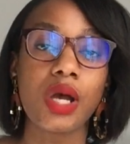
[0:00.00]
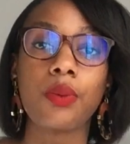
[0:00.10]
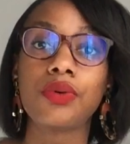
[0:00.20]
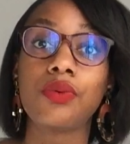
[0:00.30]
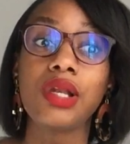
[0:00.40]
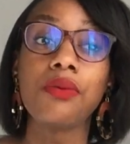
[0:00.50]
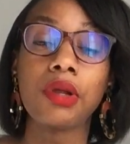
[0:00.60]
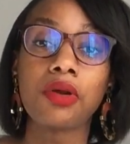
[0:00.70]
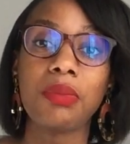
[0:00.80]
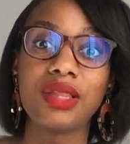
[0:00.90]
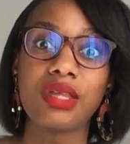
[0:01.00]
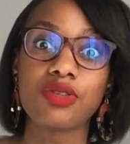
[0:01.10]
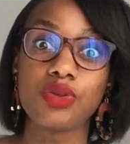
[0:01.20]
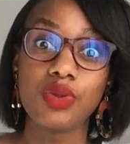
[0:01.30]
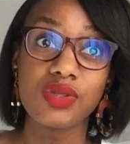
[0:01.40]
I would really recommend
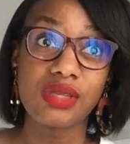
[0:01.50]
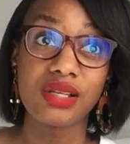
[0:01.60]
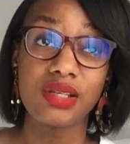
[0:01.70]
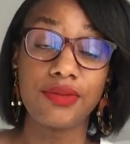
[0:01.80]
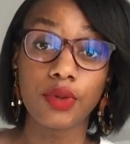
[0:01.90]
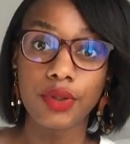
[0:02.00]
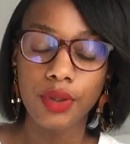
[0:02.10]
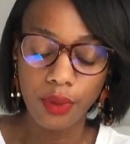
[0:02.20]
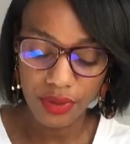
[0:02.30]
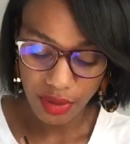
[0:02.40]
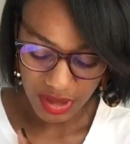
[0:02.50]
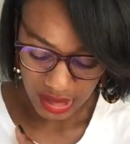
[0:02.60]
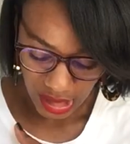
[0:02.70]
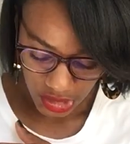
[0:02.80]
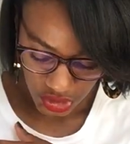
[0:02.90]
that you use that if you're going to go on the
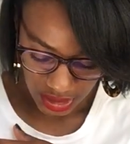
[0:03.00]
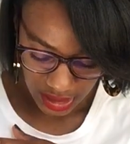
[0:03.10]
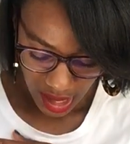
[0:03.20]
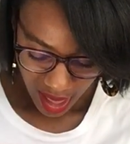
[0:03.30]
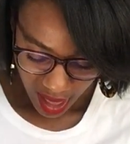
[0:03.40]
medication.